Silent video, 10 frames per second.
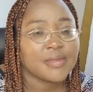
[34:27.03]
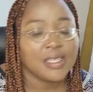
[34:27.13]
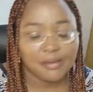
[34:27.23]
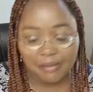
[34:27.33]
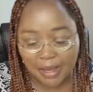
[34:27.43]

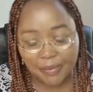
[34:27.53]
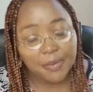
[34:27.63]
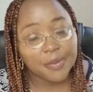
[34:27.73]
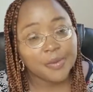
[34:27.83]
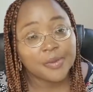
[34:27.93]
My
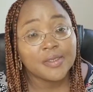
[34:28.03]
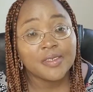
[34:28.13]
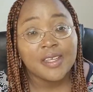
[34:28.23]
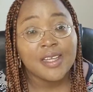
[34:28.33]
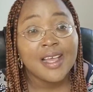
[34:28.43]
people,
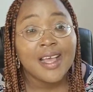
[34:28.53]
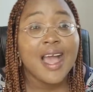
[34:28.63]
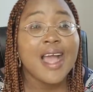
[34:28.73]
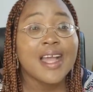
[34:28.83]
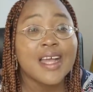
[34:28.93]

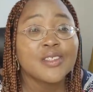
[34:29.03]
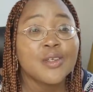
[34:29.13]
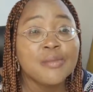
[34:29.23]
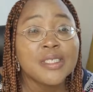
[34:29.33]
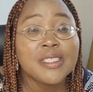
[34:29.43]
how can
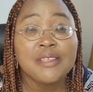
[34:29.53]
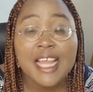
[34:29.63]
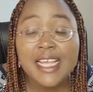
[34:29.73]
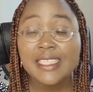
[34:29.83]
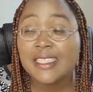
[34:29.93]
somebody
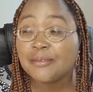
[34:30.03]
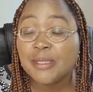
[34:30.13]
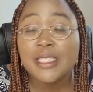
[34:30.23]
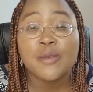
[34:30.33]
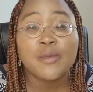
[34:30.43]
like this
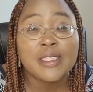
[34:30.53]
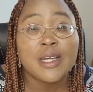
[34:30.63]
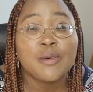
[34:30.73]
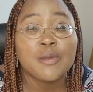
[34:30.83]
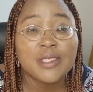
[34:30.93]
be the one
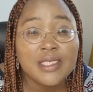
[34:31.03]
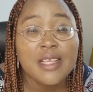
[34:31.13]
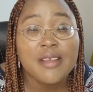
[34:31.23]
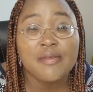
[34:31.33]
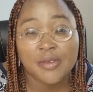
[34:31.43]
that will
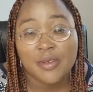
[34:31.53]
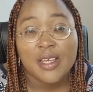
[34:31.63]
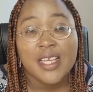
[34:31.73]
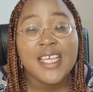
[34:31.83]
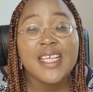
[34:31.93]
save you?
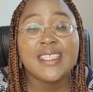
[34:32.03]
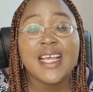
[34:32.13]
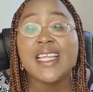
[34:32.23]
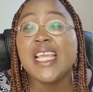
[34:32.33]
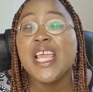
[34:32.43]
He
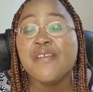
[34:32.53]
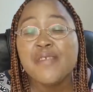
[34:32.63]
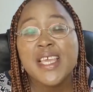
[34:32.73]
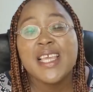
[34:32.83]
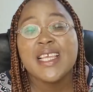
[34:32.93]
said if
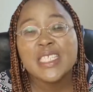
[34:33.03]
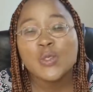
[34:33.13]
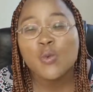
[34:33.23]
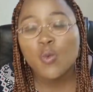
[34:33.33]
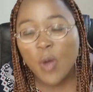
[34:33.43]
he is
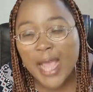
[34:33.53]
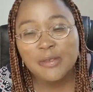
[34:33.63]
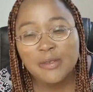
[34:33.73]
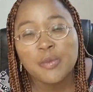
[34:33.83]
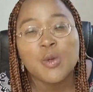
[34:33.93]
white
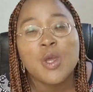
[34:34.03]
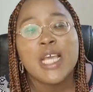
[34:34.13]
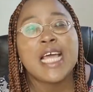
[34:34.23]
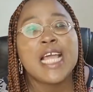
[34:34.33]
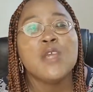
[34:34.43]
people,
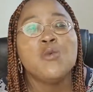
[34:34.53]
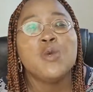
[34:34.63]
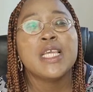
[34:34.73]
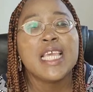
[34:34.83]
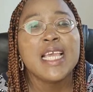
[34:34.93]
that he will
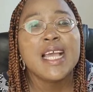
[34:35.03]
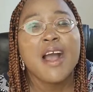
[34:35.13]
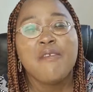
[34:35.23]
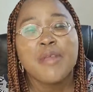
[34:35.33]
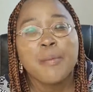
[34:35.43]
kill
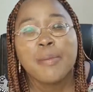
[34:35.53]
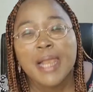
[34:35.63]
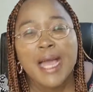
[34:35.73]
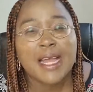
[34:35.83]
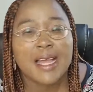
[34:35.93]
every
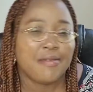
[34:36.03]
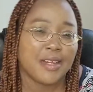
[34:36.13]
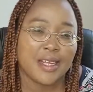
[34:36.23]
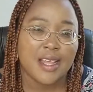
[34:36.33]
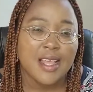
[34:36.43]
black
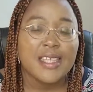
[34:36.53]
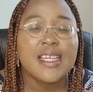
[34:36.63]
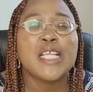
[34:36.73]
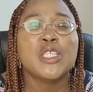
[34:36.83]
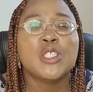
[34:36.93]
African.
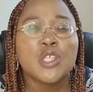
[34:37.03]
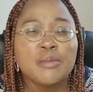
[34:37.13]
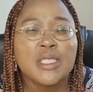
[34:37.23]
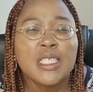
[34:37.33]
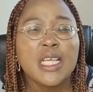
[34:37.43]
There is
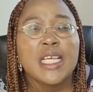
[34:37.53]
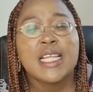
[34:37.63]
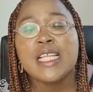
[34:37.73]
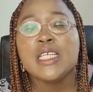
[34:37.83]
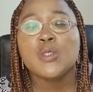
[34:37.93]
something,
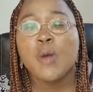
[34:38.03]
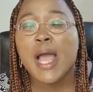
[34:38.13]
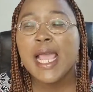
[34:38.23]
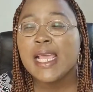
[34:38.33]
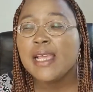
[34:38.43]
that is
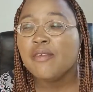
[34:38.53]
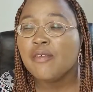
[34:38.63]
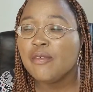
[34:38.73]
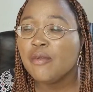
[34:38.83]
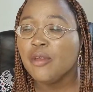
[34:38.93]
why
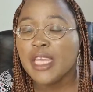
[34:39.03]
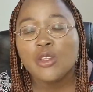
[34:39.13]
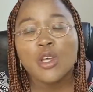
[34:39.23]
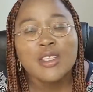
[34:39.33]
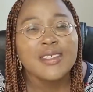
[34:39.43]
he
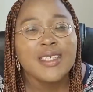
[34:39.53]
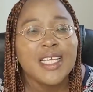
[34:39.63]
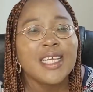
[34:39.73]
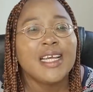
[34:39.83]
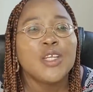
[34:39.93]
doesn't
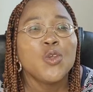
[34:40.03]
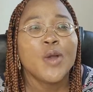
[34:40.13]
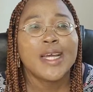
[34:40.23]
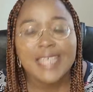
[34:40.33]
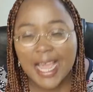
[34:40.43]
care that you
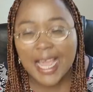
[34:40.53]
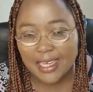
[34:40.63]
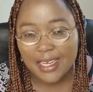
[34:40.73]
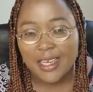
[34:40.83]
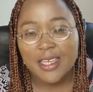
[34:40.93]
are dying.